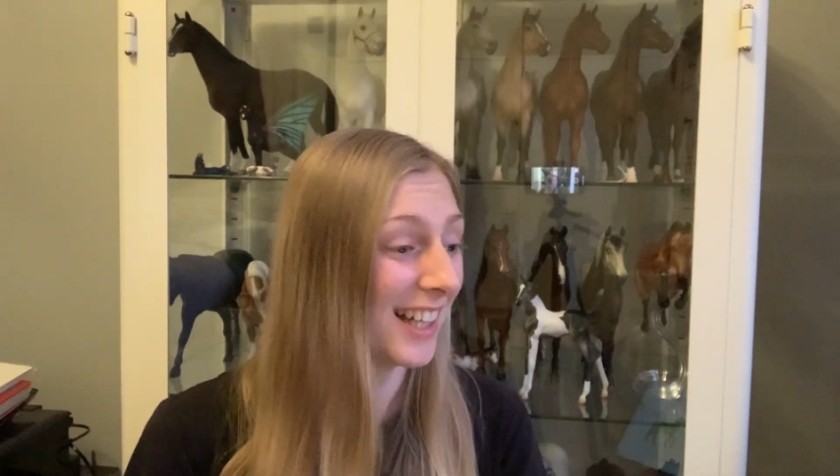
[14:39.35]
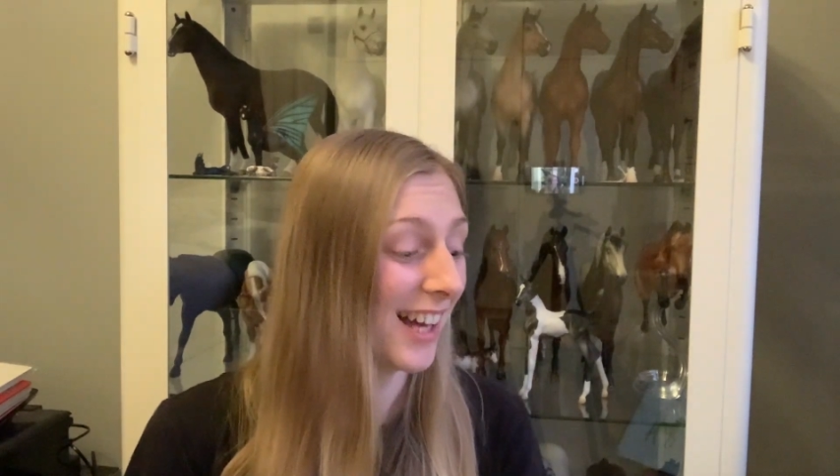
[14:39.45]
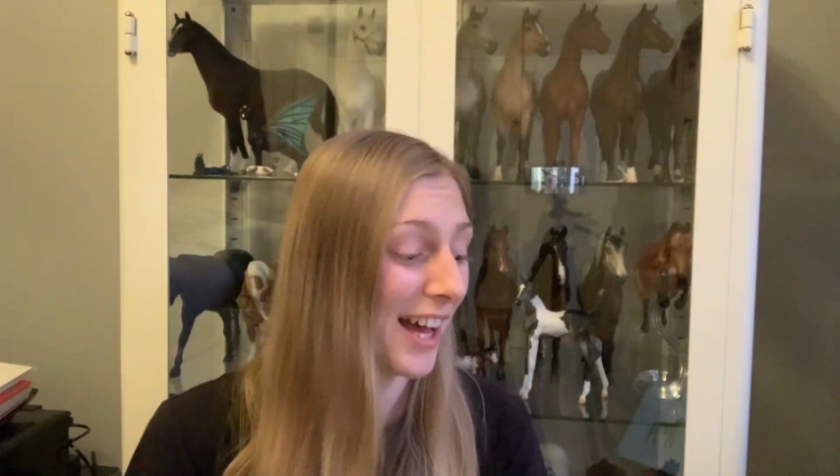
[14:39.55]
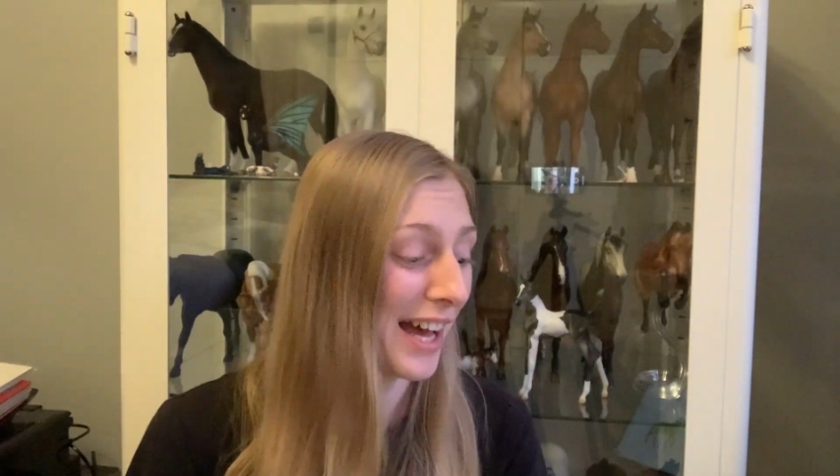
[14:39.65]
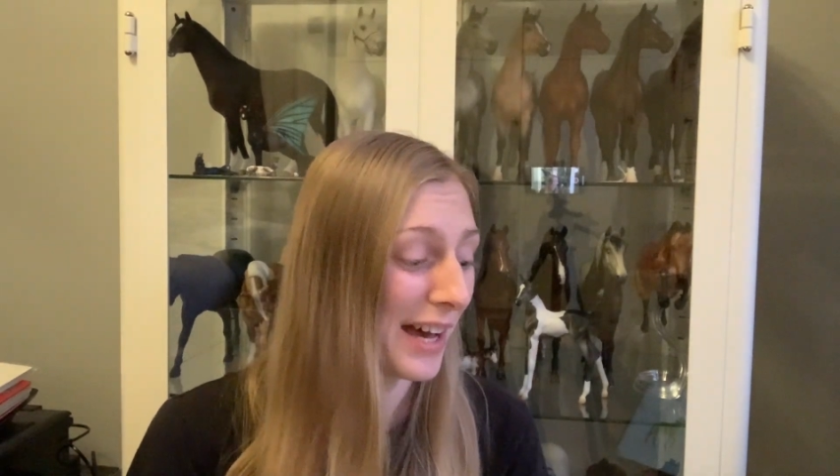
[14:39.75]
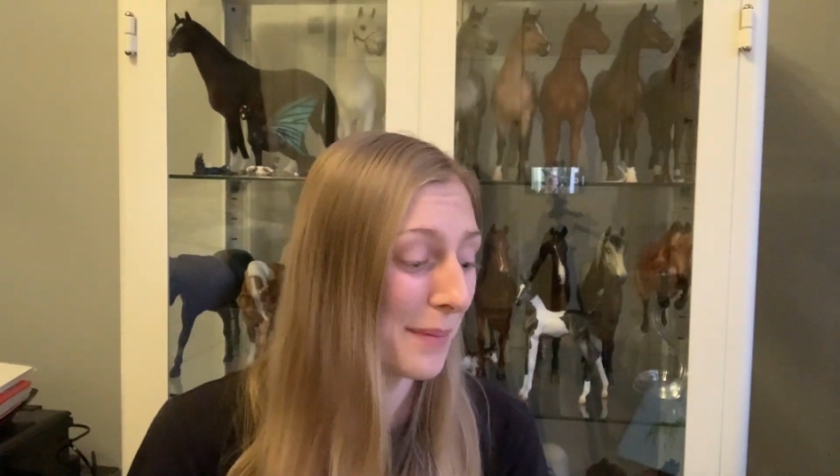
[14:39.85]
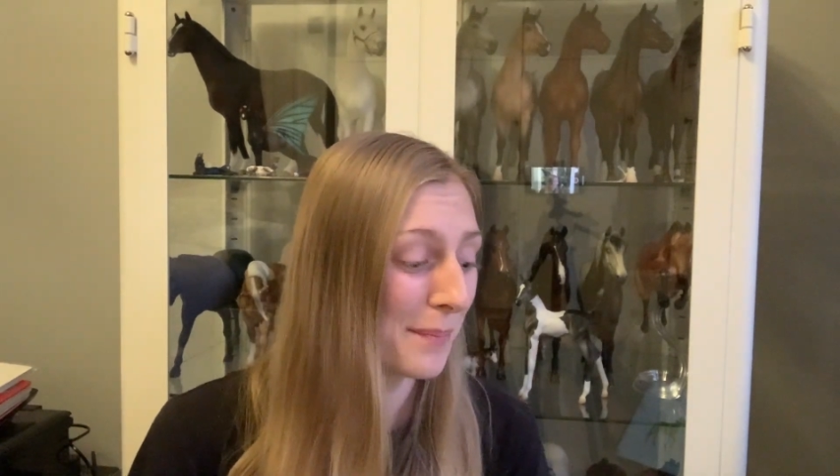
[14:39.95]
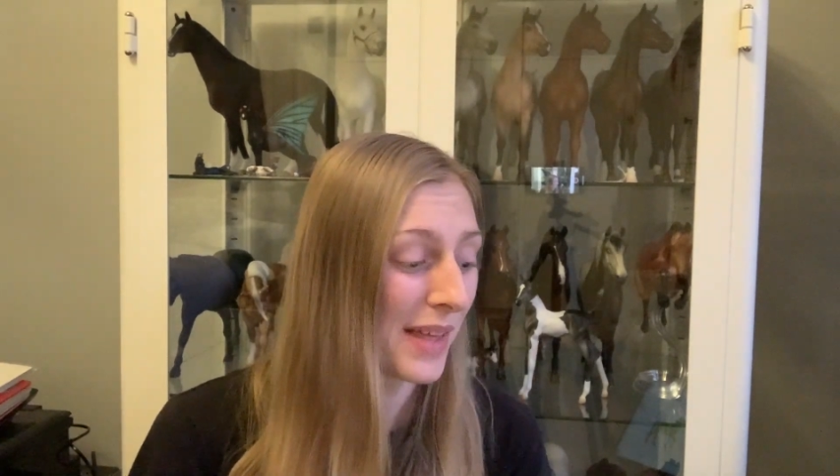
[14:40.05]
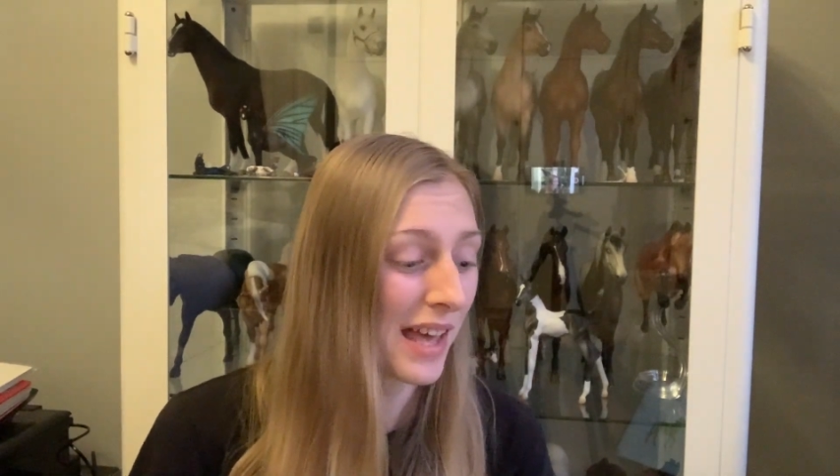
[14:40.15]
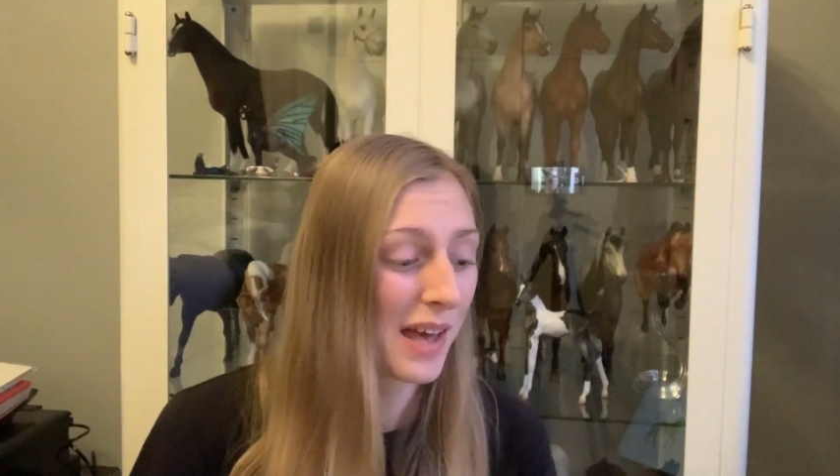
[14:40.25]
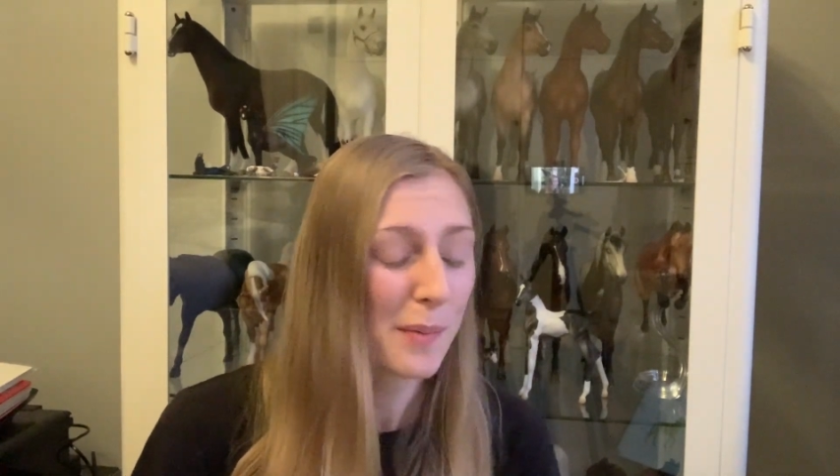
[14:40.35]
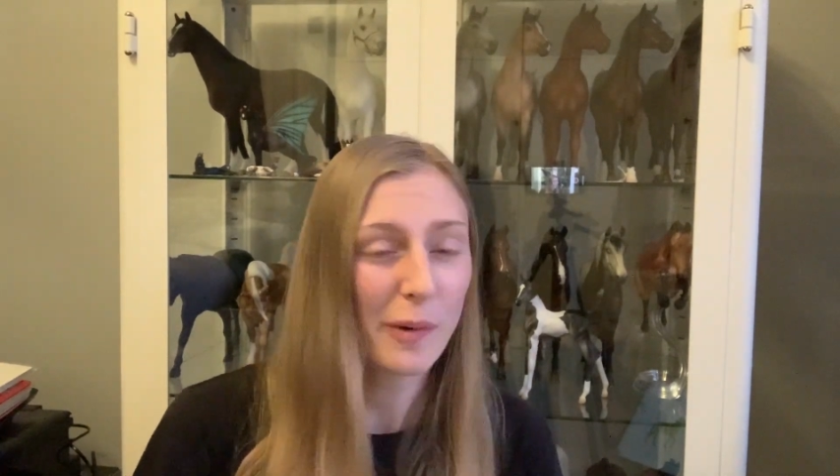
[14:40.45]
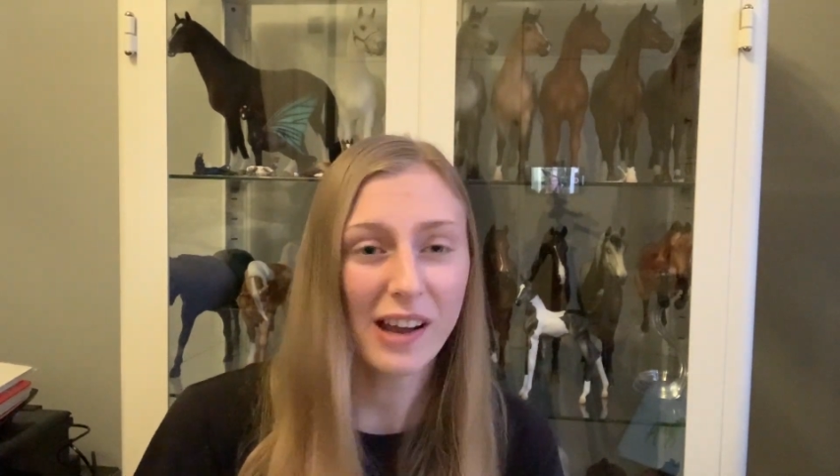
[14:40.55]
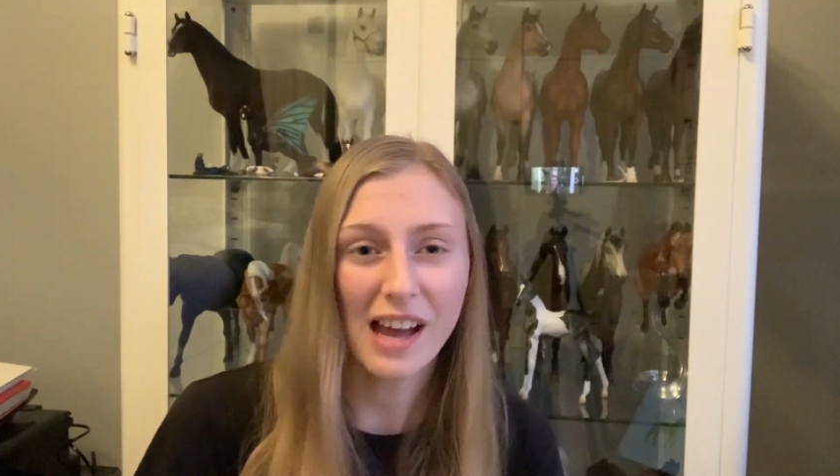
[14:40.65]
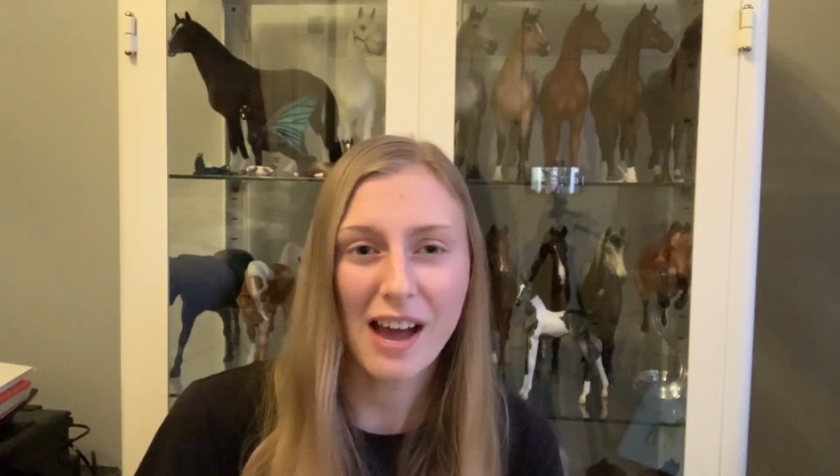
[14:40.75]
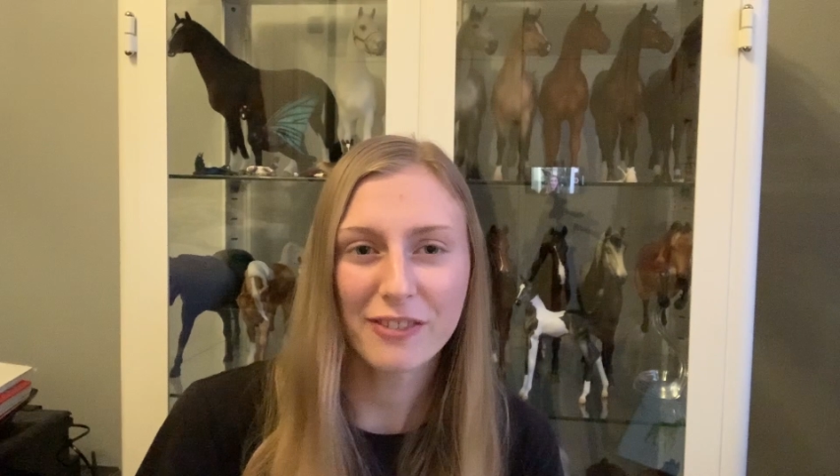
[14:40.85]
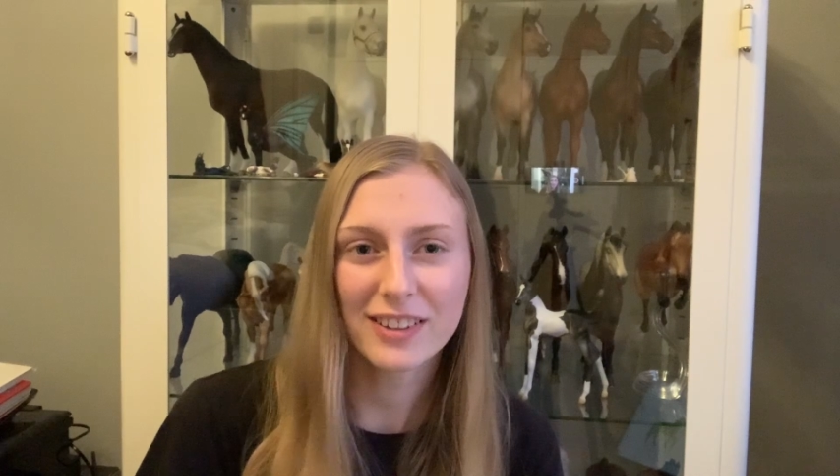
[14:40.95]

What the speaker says: Breyer have